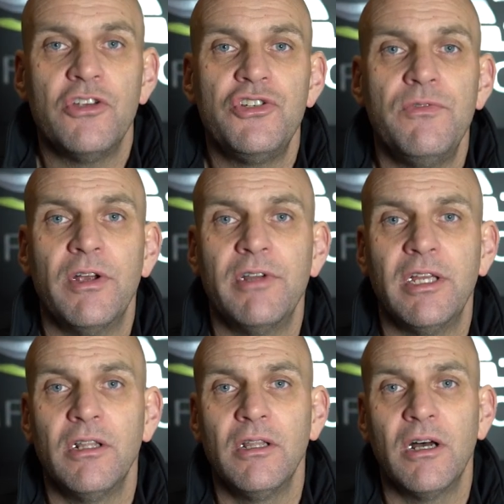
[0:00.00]
as you very
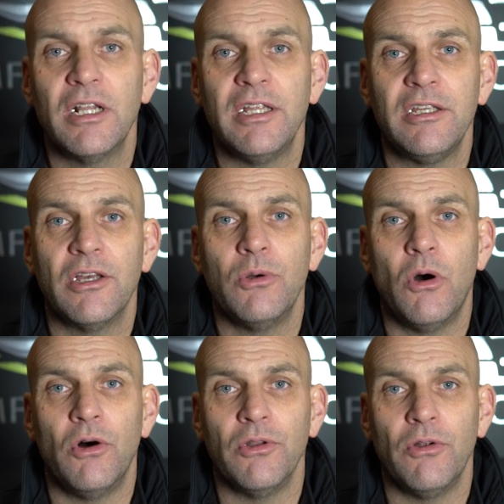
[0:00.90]
lightly go
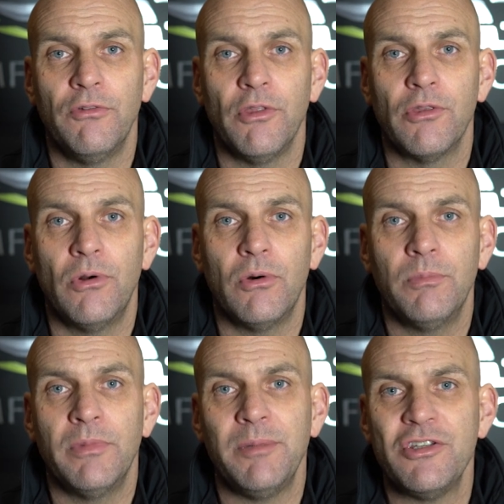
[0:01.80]
on and off the
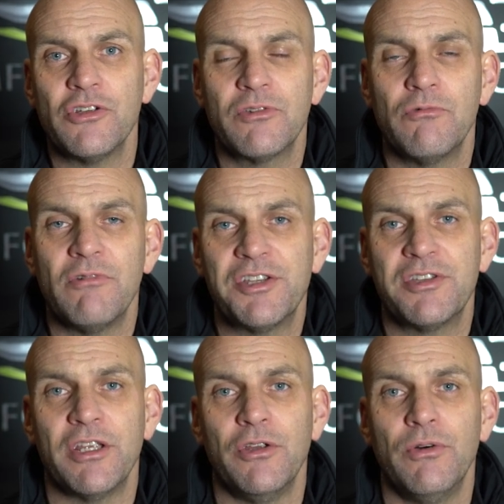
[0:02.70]
throttle, maybe just
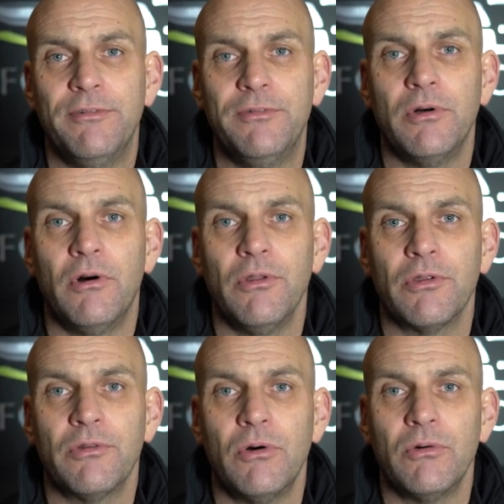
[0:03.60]
resting your foot on the
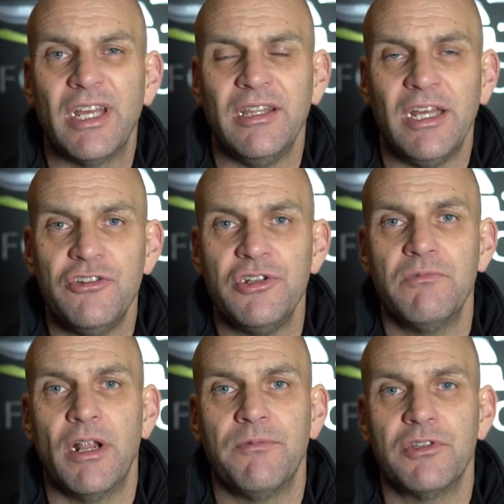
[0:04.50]
throttle, getting the
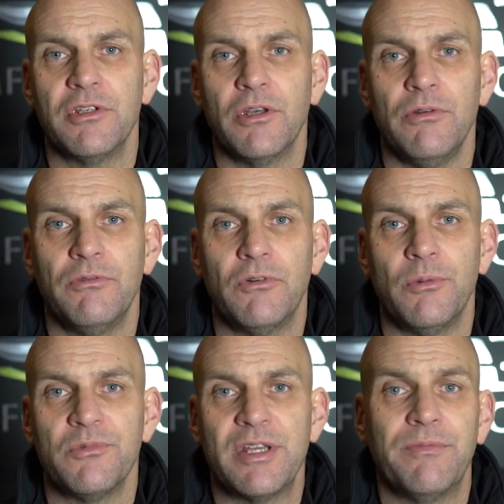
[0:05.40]
engine revs to go
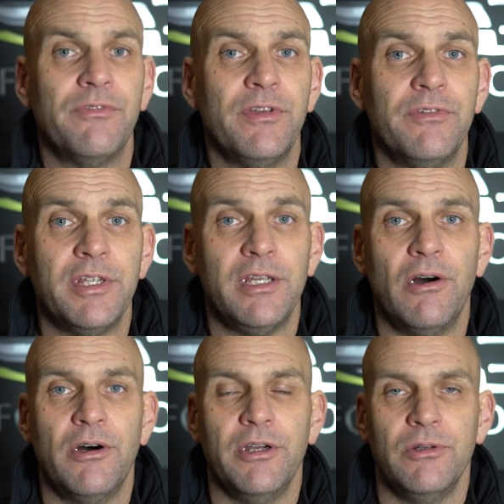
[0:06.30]
from 750
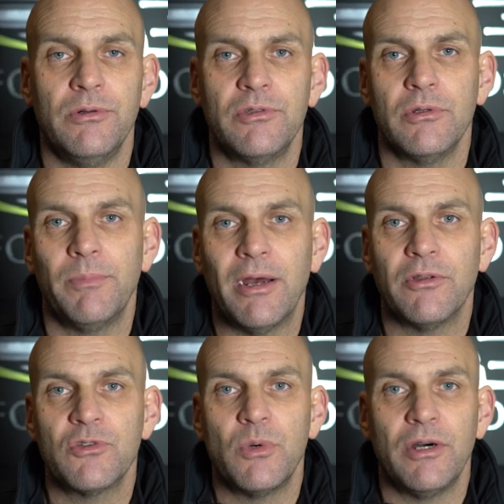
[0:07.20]
idle to
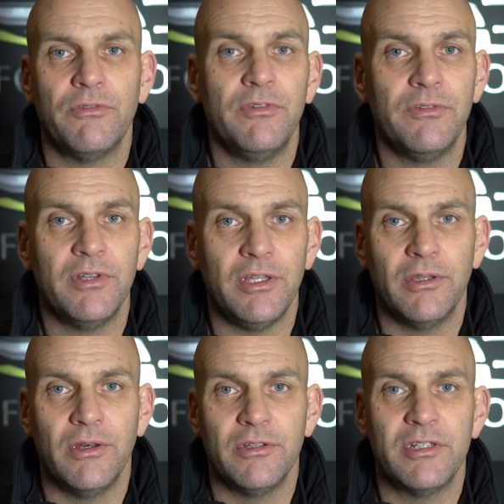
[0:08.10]
about 1250,
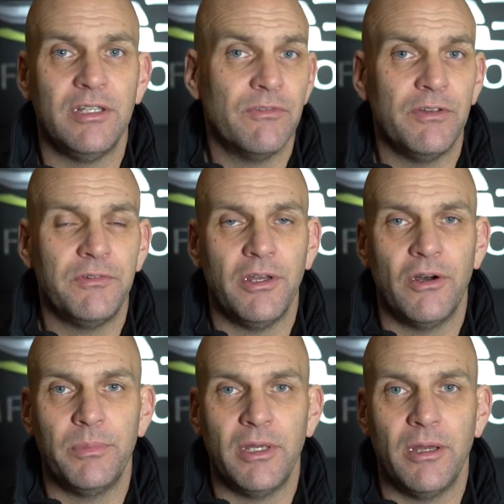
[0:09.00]
1350
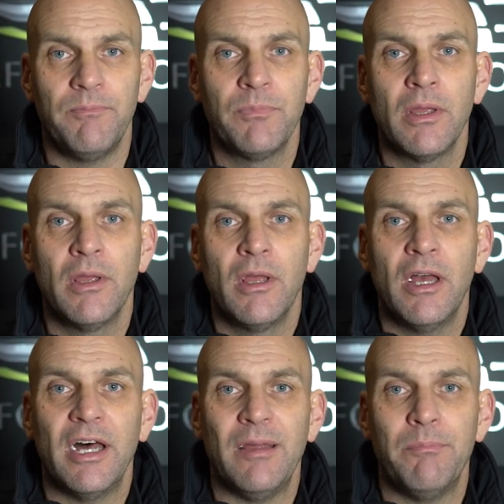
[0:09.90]
RPM,
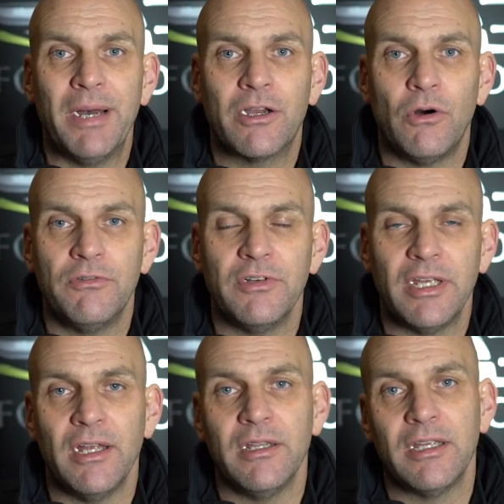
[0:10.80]
and then back off again